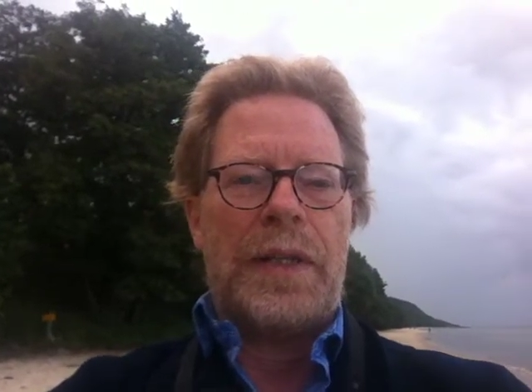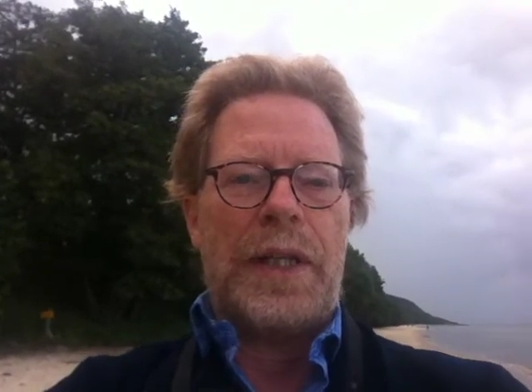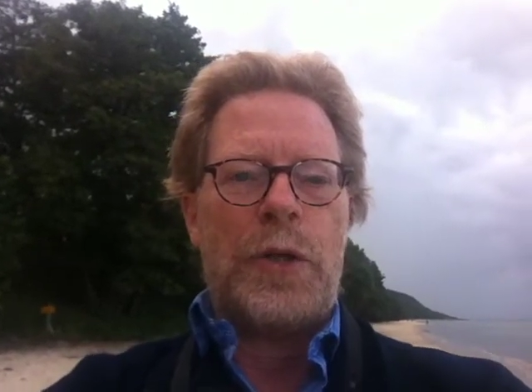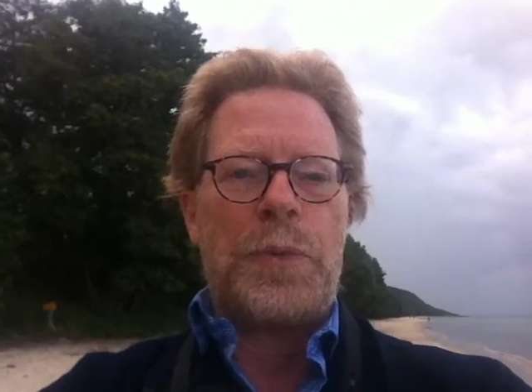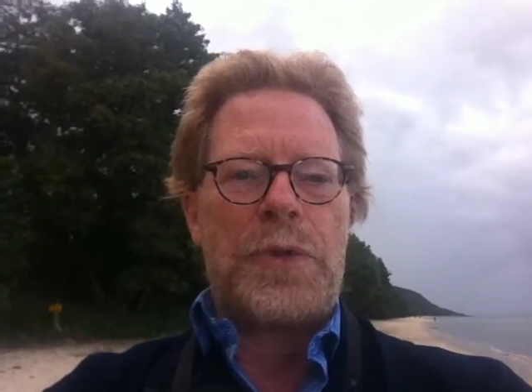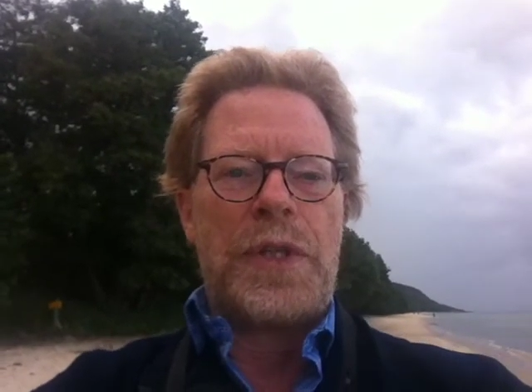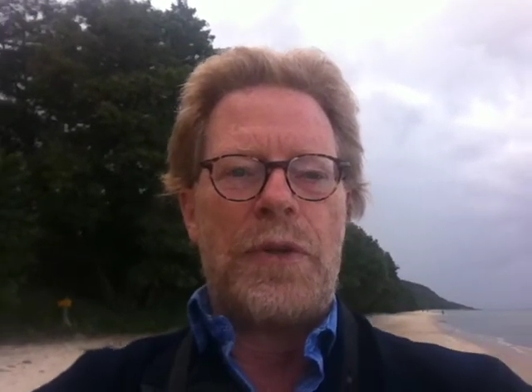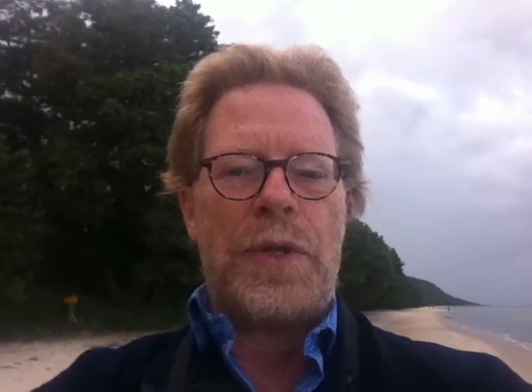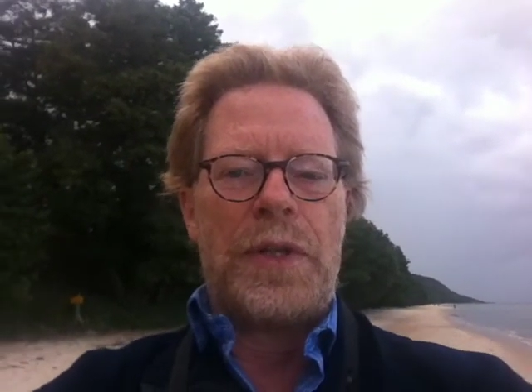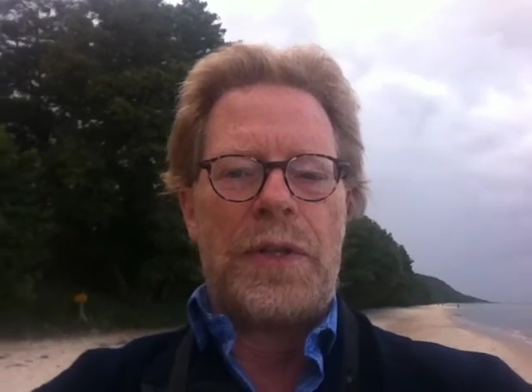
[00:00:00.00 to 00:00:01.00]
I hope to see
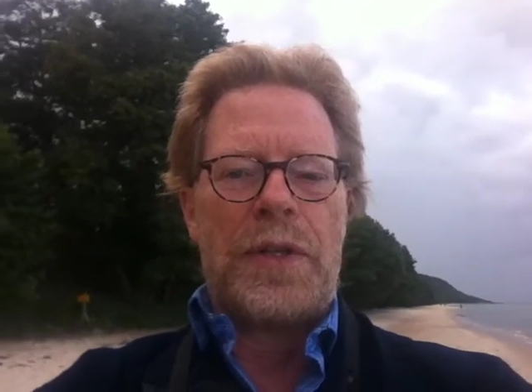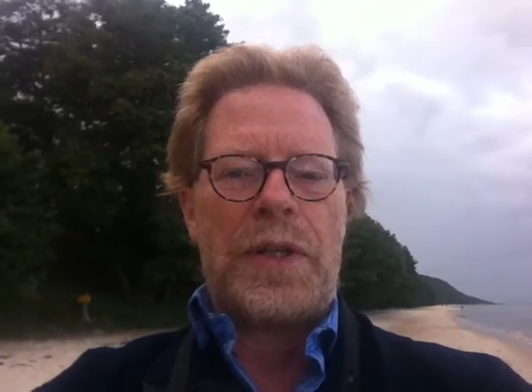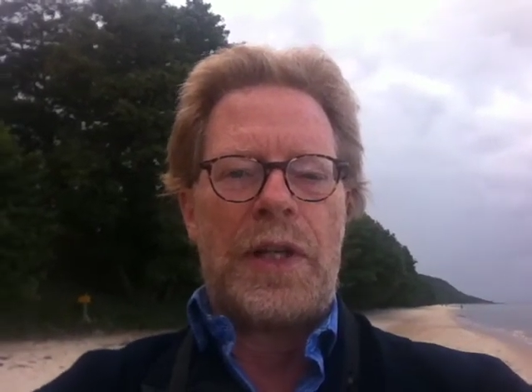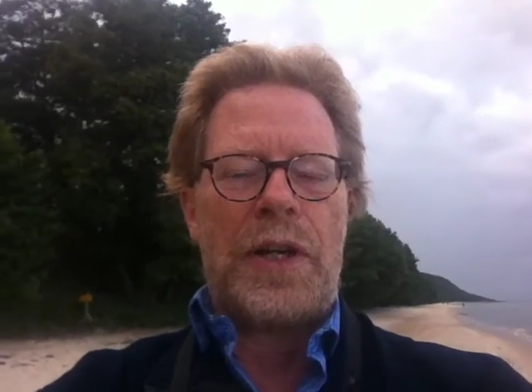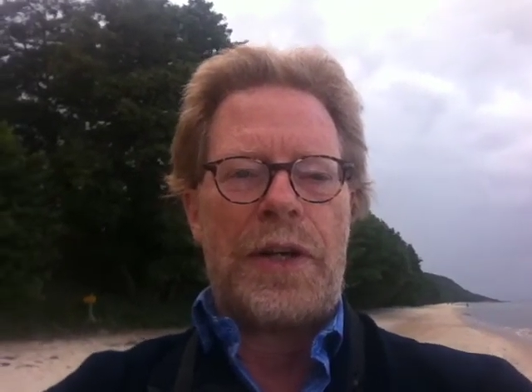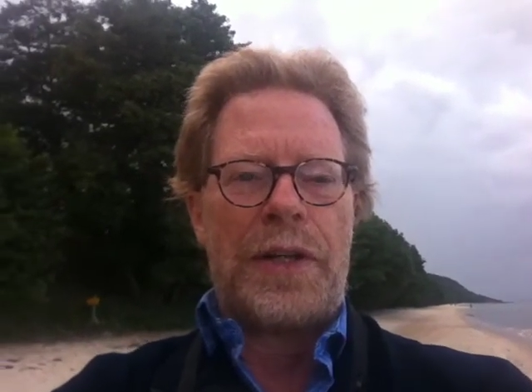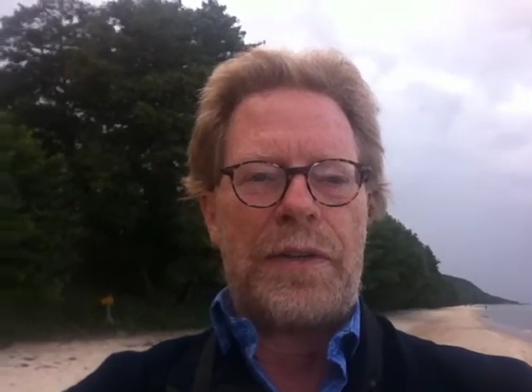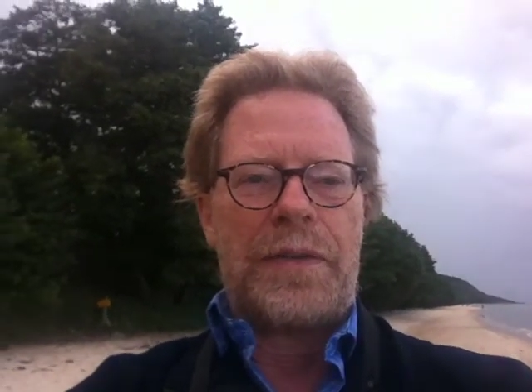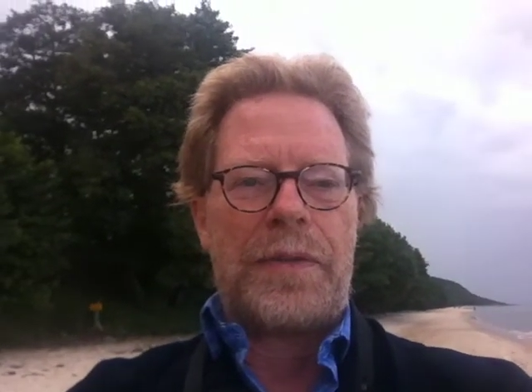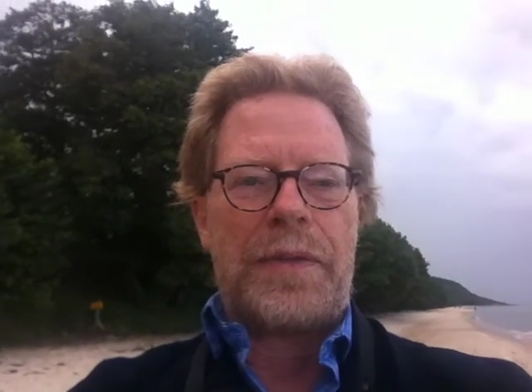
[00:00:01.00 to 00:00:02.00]
you in Killarney.
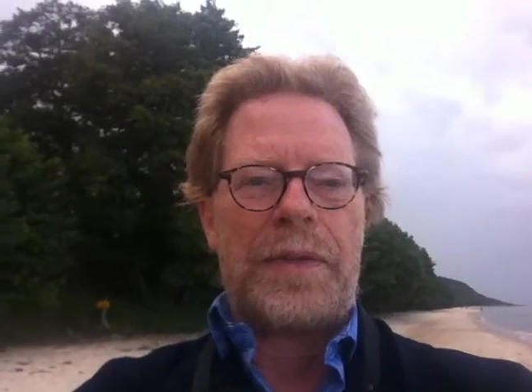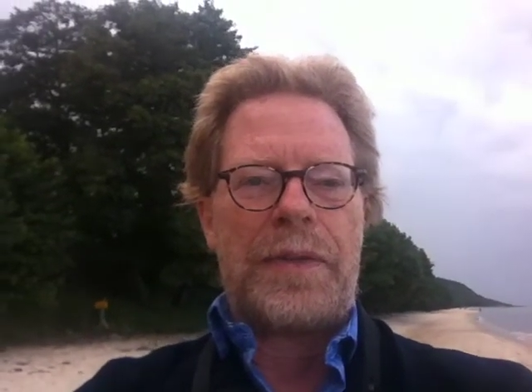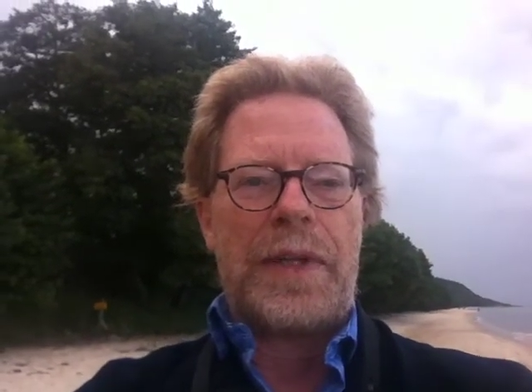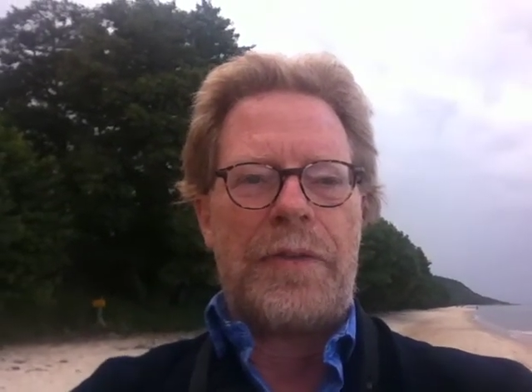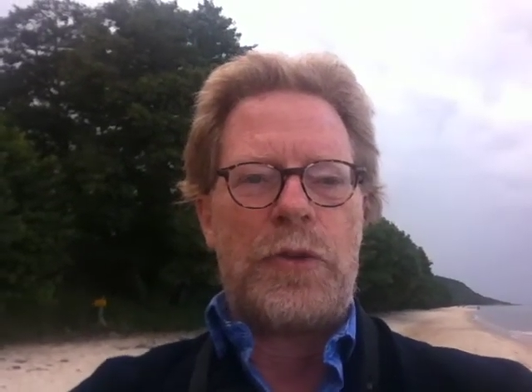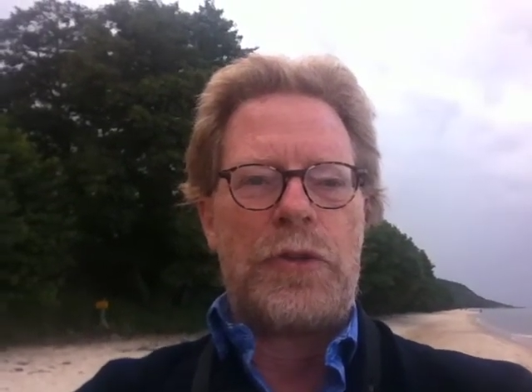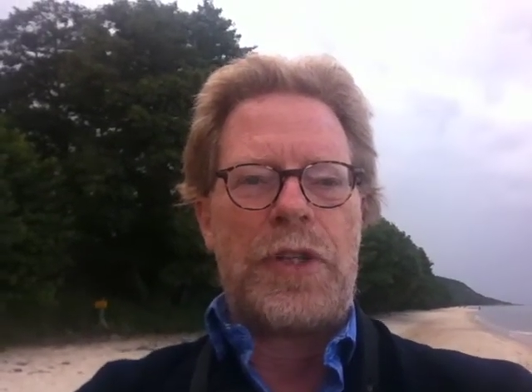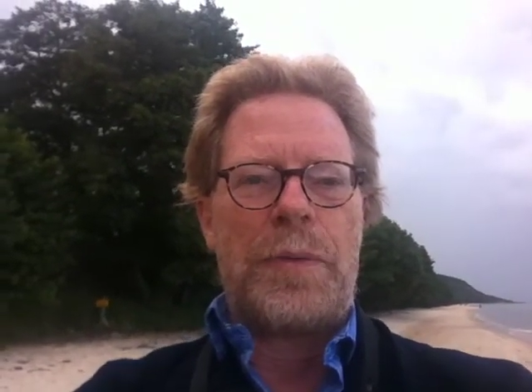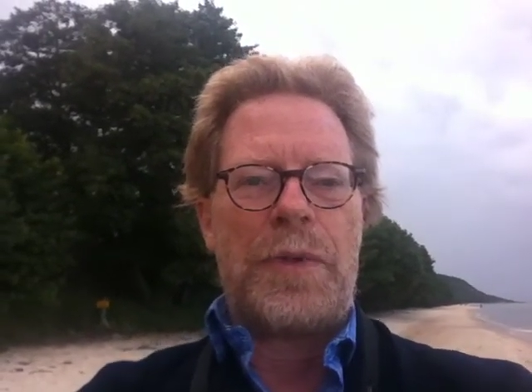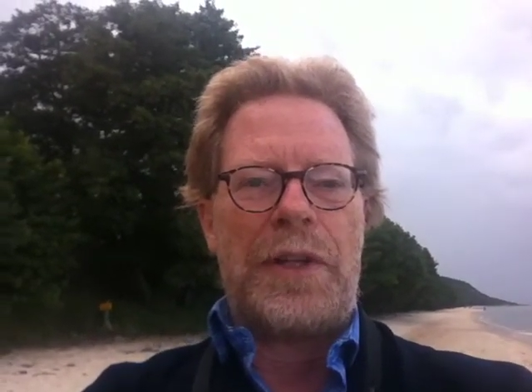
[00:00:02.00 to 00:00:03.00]
Have a good
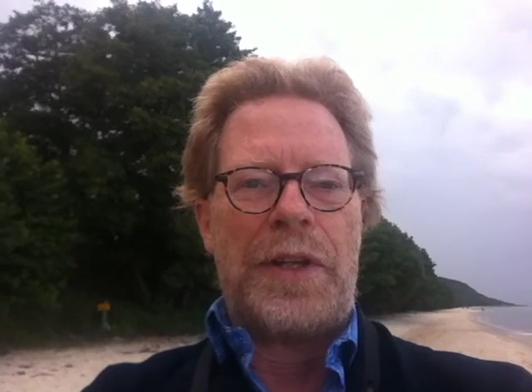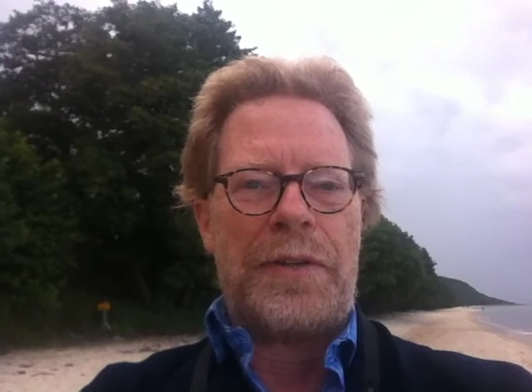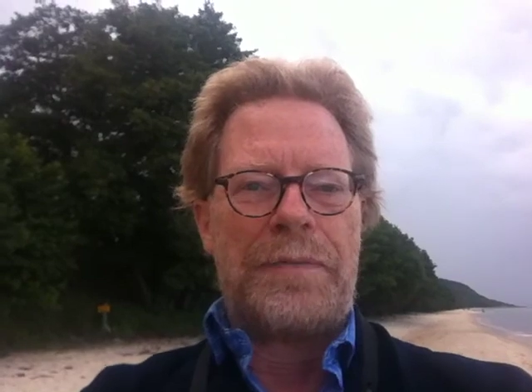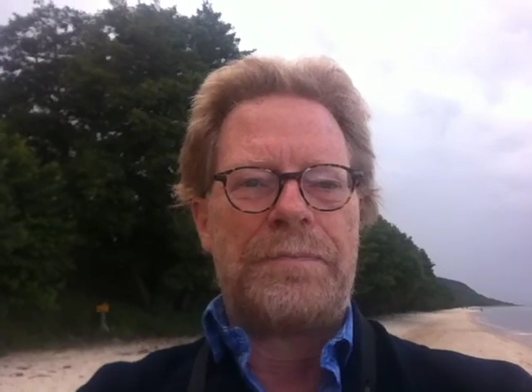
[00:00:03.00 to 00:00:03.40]
time till then.